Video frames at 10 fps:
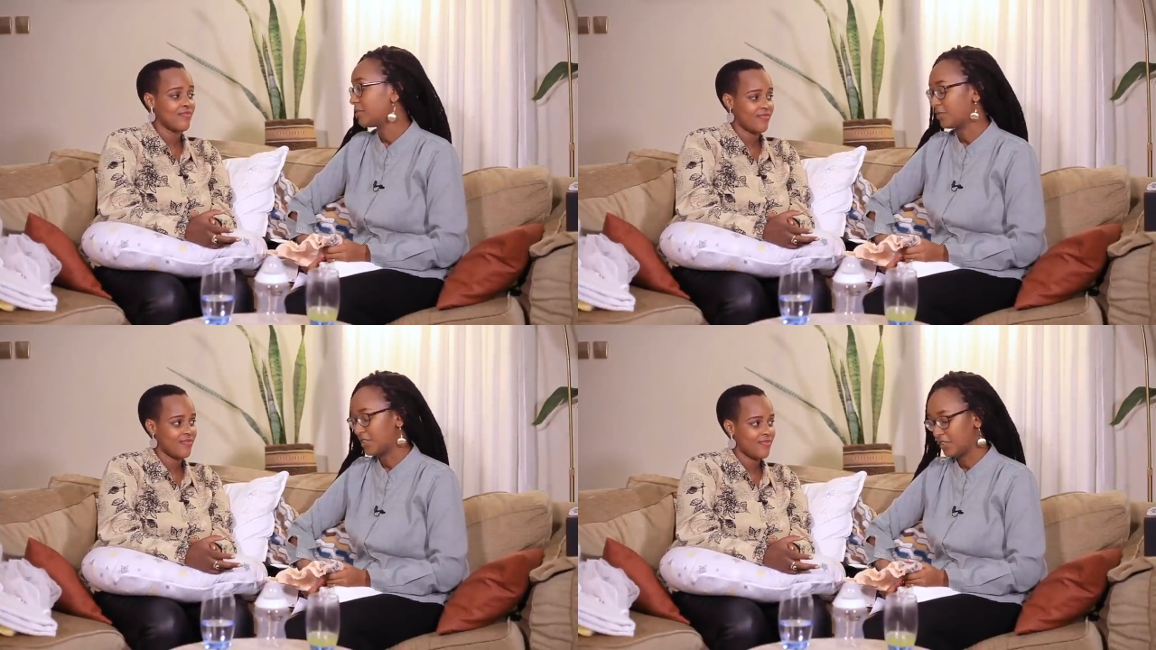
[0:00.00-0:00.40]

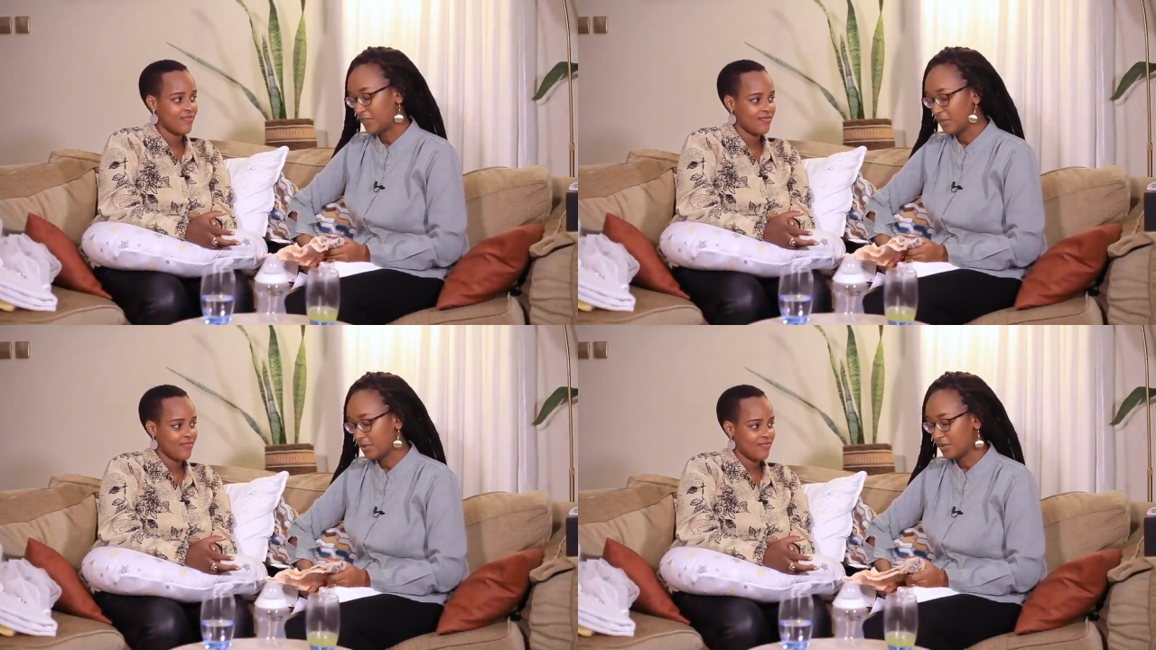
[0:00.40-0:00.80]
Speaker 1: before
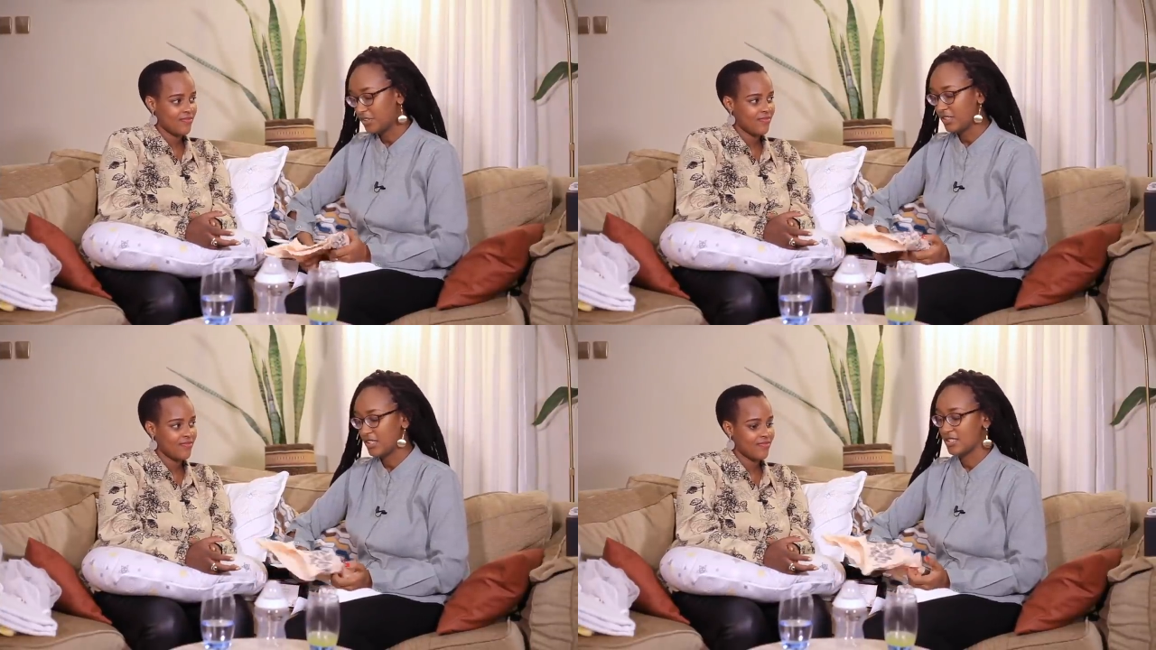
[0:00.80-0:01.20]
giving birth
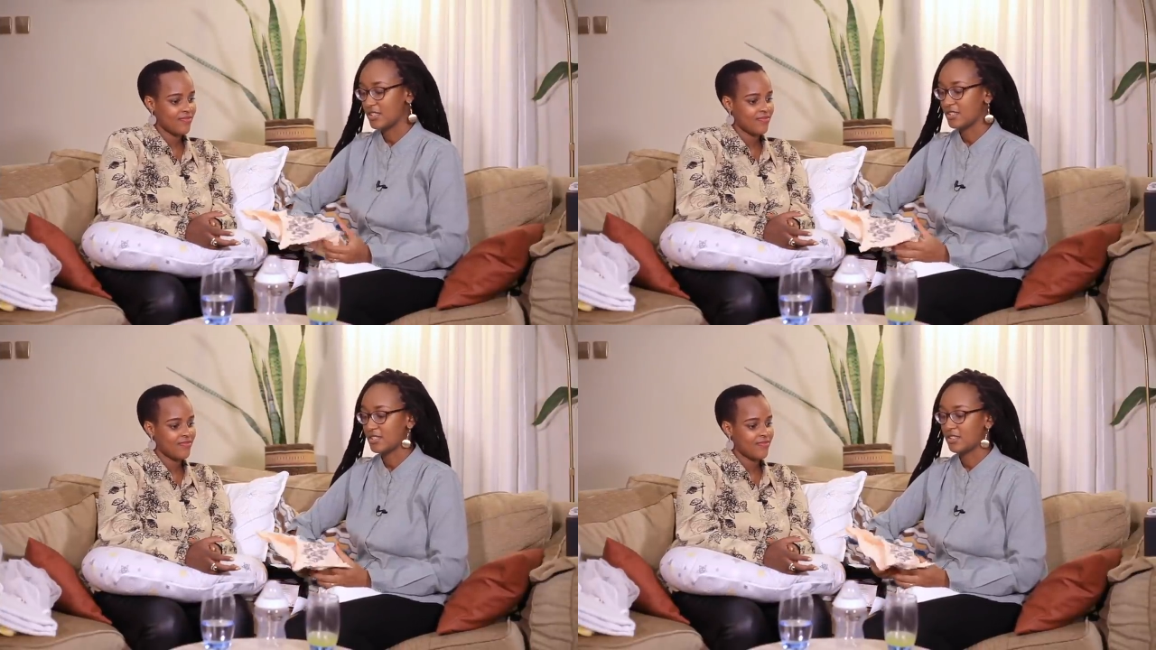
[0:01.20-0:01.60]
is
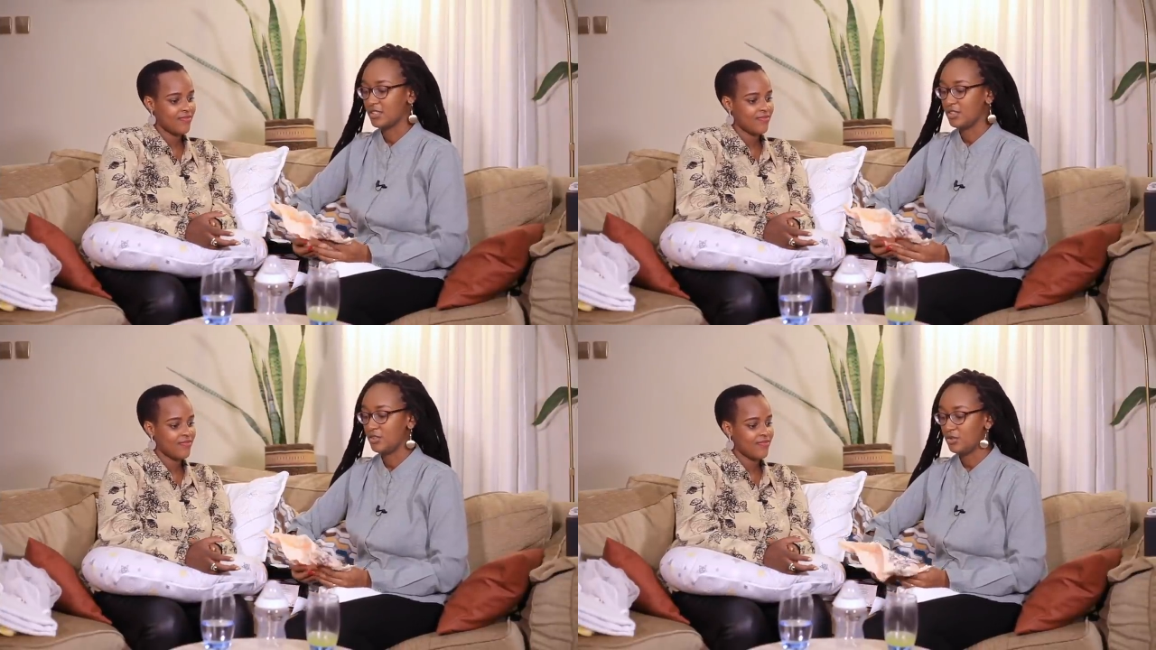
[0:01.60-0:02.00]

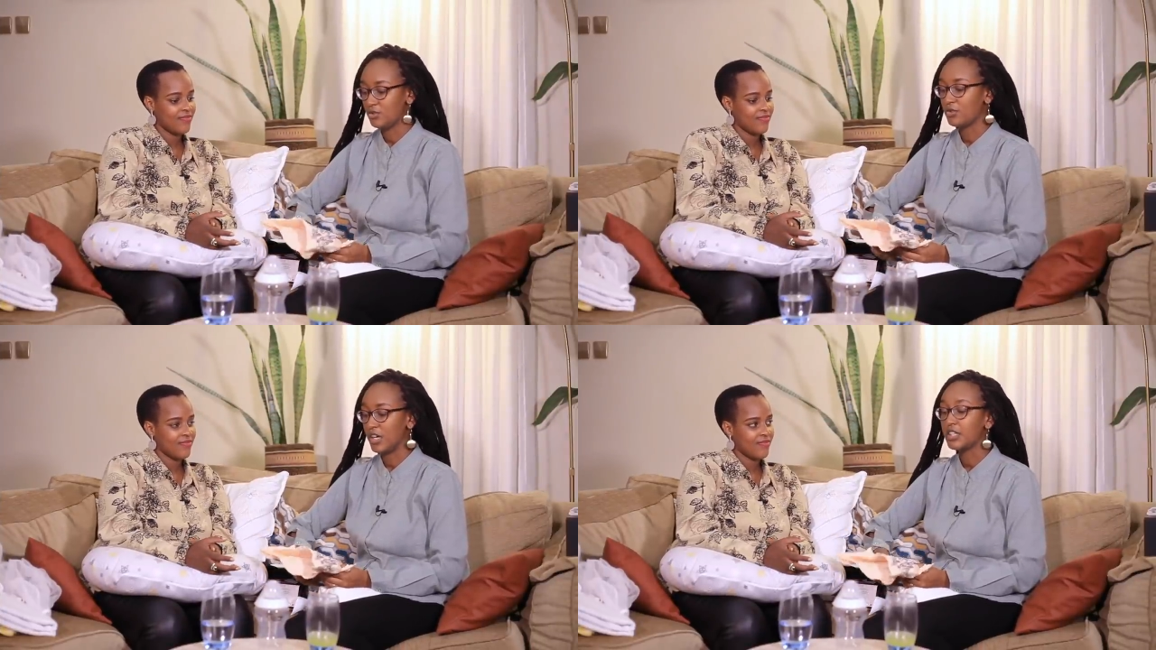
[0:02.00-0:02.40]

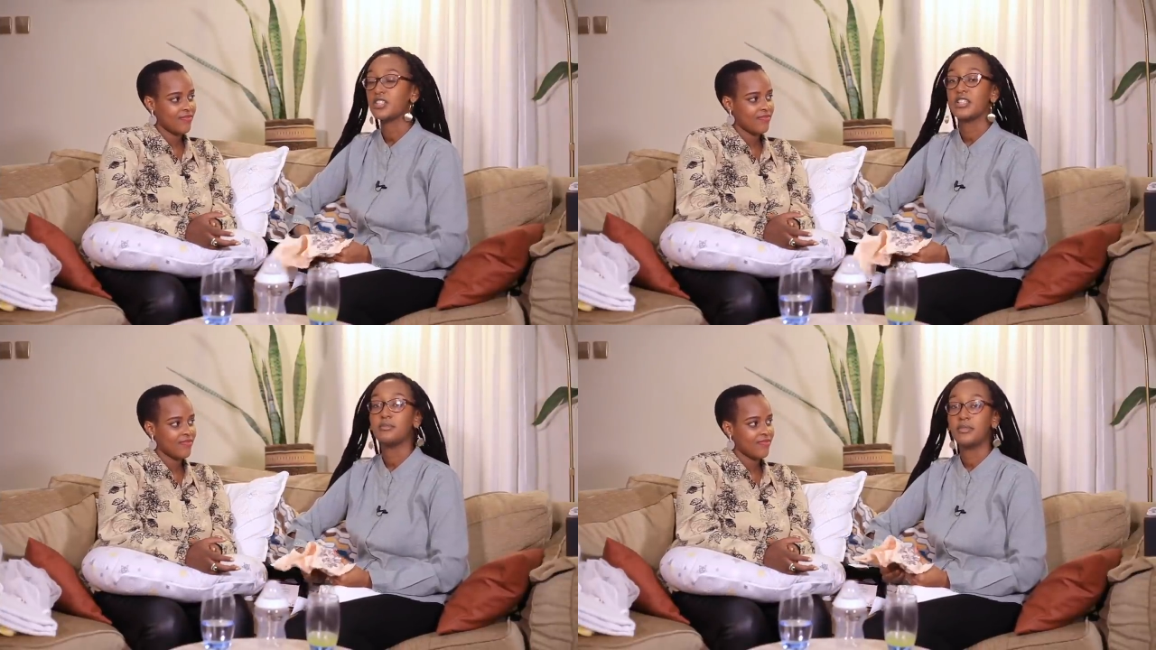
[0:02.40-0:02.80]
you
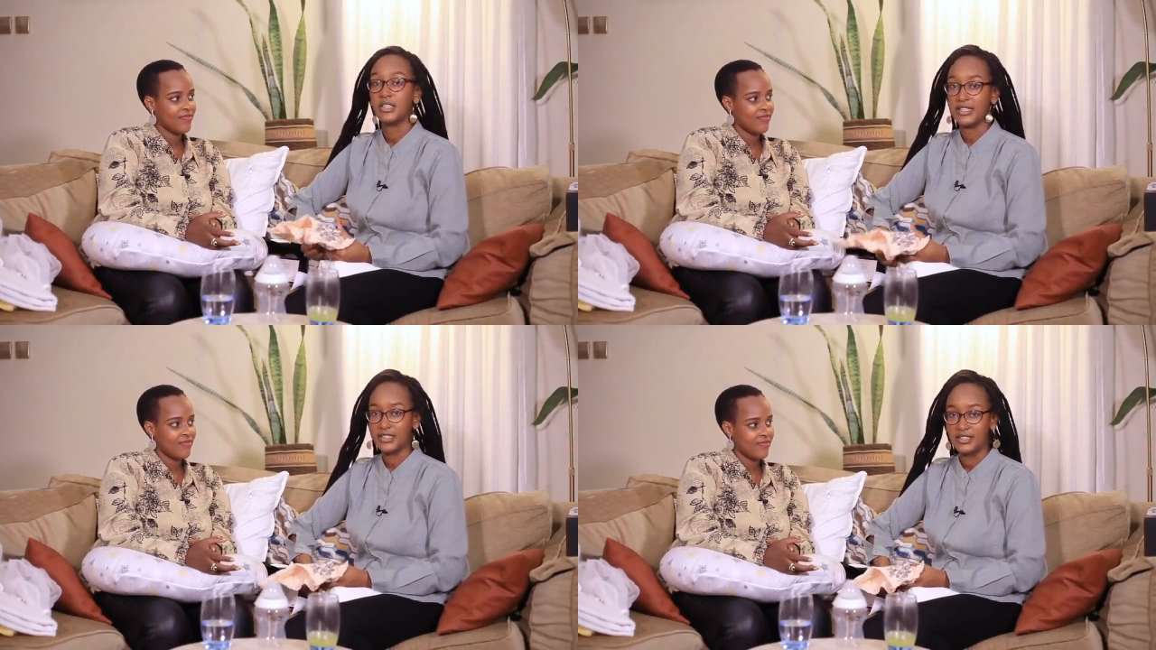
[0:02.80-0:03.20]
actually
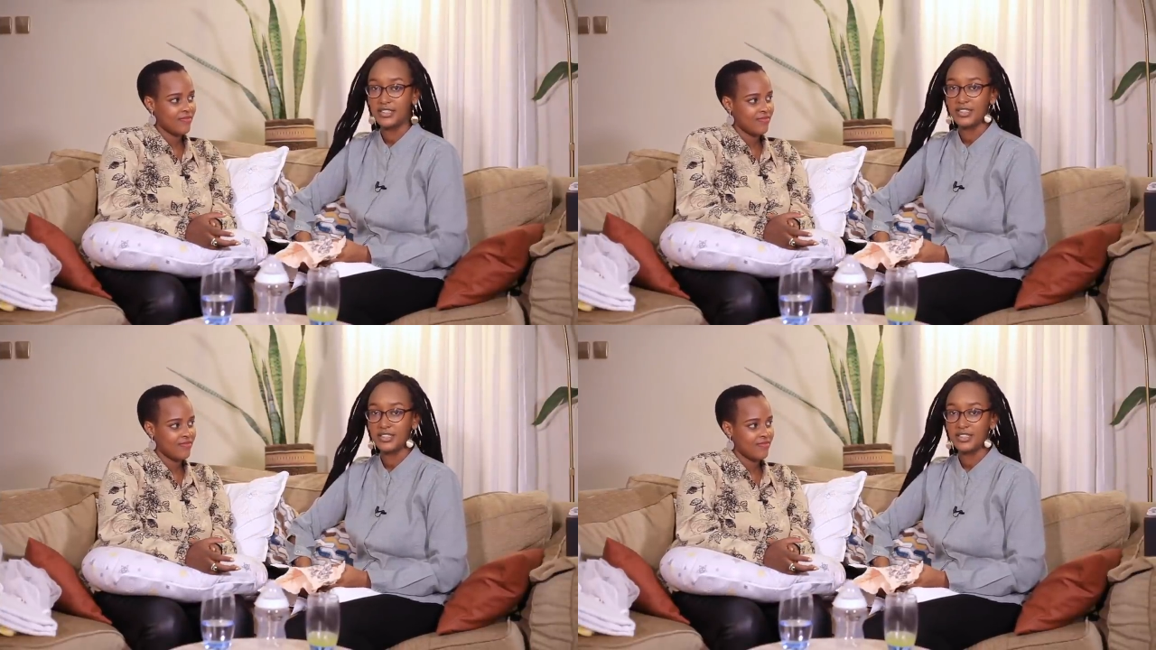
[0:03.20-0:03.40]
bleed.